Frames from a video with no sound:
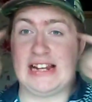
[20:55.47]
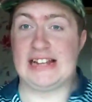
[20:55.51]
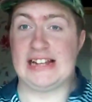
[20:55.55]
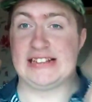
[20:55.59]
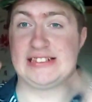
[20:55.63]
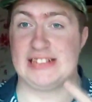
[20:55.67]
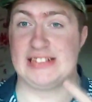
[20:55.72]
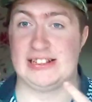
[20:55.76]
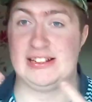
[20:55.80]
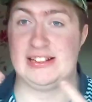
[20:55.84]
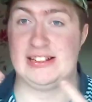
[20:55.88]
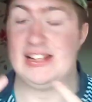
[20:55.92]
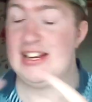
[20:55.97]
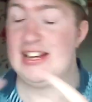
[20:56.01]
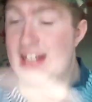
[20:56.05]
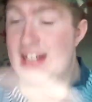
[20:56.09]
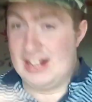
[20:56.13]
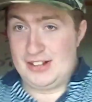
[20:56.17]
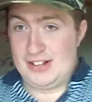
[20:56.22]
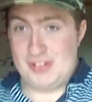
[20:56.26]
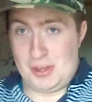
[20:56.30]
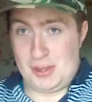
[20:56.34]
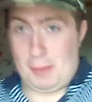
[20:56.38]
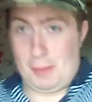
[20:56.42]
listen
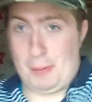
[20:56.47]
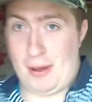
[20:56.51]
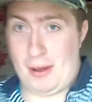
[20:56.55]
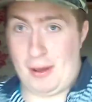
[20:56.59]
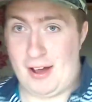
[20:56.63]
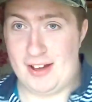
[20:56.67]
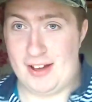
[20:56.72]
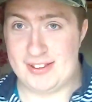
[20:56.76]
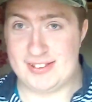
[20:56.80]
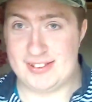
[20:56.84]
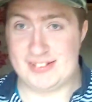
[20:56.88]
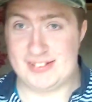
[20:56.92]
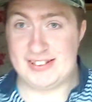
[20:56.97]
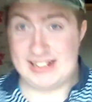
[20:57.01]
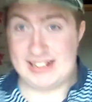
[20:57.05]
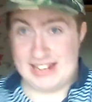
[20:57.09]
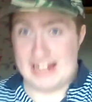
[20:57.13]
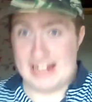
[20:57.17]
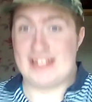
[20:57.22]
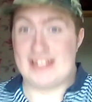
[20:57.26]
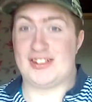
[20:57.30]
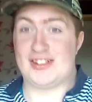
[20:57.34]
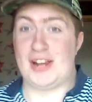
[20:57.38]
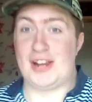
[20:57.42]
to the person, you didn't
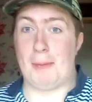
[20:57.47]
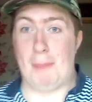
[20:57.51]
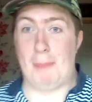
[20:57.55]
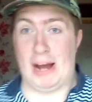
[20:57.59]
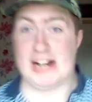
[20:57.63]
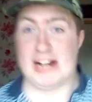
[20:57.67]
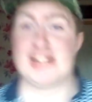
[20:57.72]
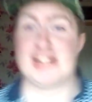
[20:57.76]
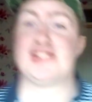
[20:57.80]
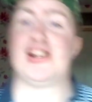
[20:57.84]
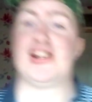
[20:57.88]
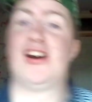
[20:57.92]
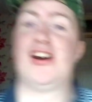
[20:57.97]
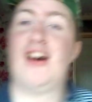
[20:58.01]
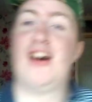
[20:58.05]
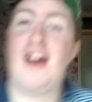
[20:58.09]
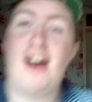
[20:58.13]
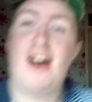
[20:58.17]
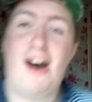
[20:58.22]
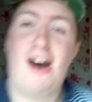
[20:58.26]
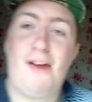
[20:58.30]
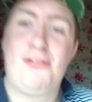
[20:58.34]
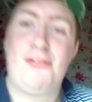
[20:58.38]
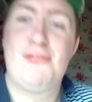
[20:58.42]
listen to the manager
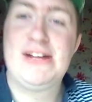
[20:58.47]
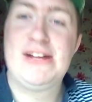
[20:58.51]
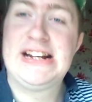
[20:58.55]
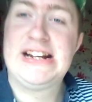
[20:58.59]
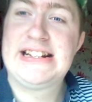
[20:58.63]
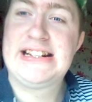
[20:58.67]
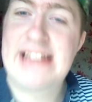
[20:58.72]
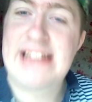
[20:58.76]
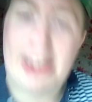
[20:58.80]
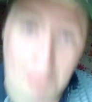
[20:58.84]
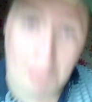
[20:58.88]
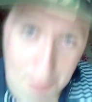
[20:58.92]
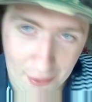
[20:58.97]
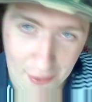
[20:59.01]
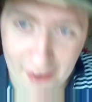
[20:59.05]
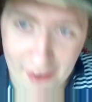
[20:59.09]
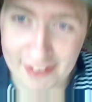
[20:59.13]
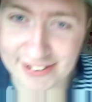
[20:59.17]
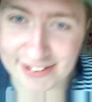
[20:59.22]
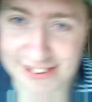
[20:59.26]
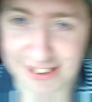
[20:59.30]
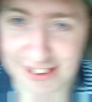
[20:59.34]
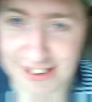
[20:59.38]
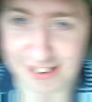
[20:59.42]
or the retail
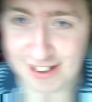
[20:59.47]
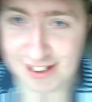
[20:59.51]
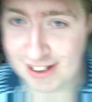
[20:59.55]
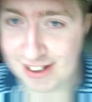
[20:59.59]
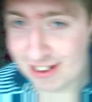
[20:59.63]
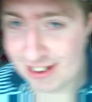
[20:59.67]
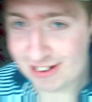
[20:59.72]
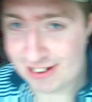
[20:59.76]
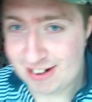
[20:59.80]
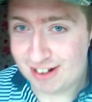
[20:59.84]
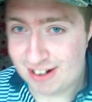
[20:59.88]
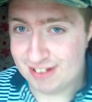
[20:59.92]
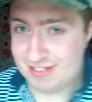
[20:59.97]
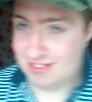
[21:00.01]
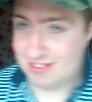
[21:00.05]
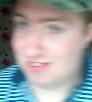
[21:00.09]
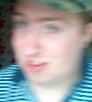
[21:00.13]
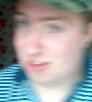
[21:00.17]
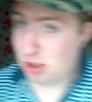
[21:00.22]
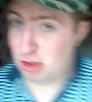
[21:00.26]
person. Guys, this is a